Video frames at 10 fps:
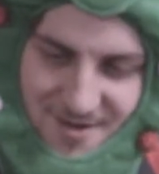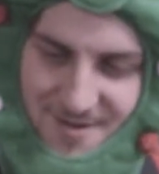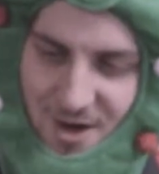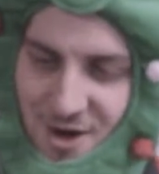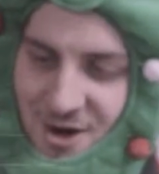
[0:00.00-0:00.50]

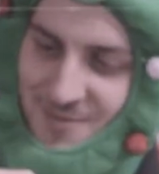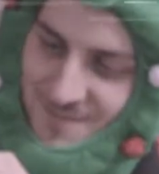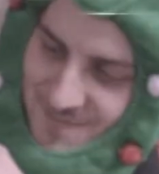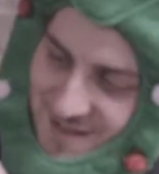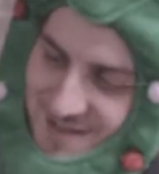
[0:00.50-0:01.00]
Oh,
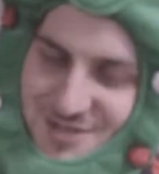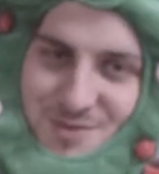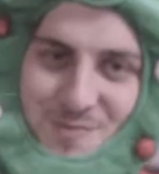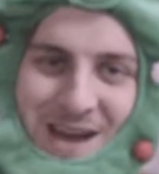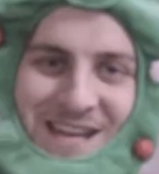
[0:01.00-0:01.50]

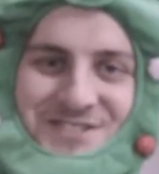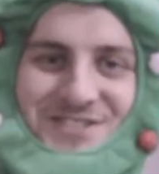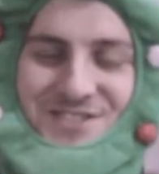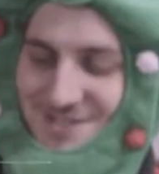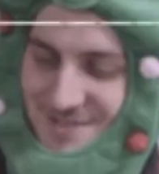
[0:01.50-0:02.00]
some
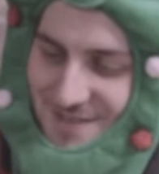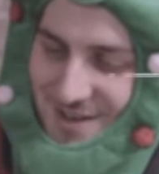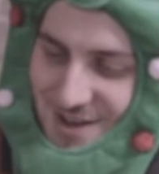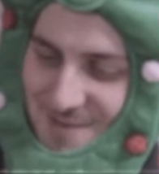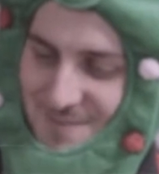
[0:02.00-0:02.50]
pants.
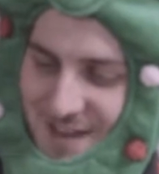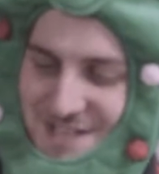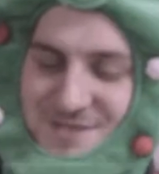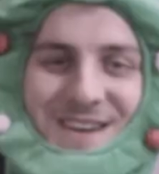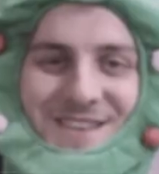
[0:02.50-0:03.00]

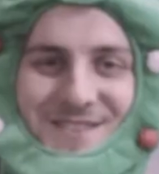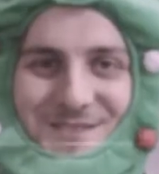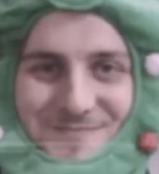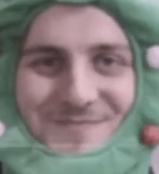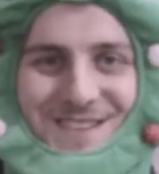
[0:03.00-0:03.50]
Thanks, mate. You
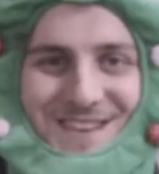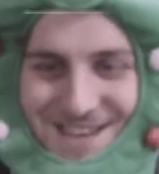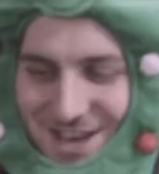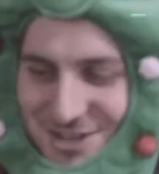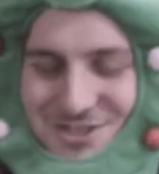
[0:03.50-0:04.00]

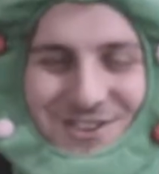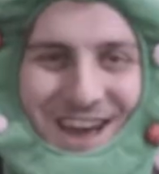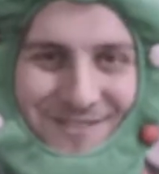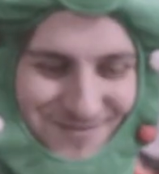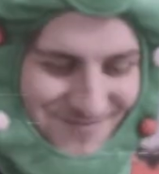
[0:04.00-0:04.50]
shouldn't
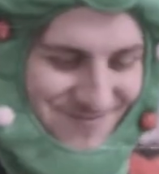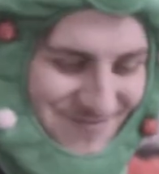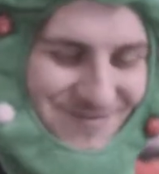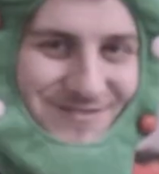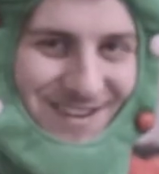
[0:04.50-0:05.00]
have.
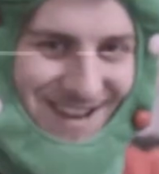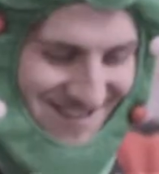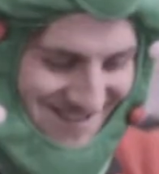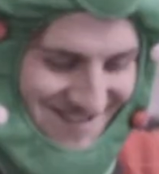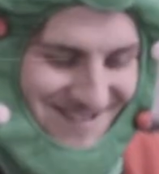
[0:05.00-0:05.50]
Really.
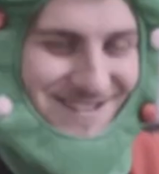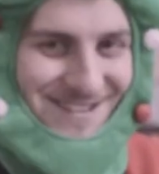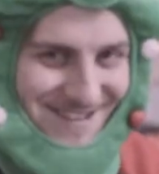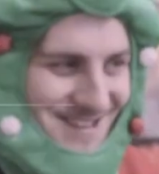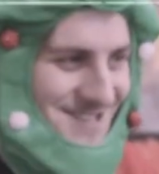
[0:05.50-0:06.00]

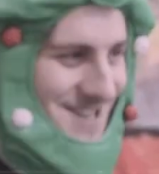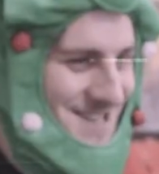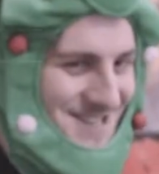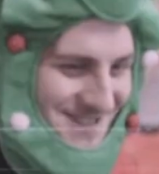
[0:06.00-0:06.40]
Cheers.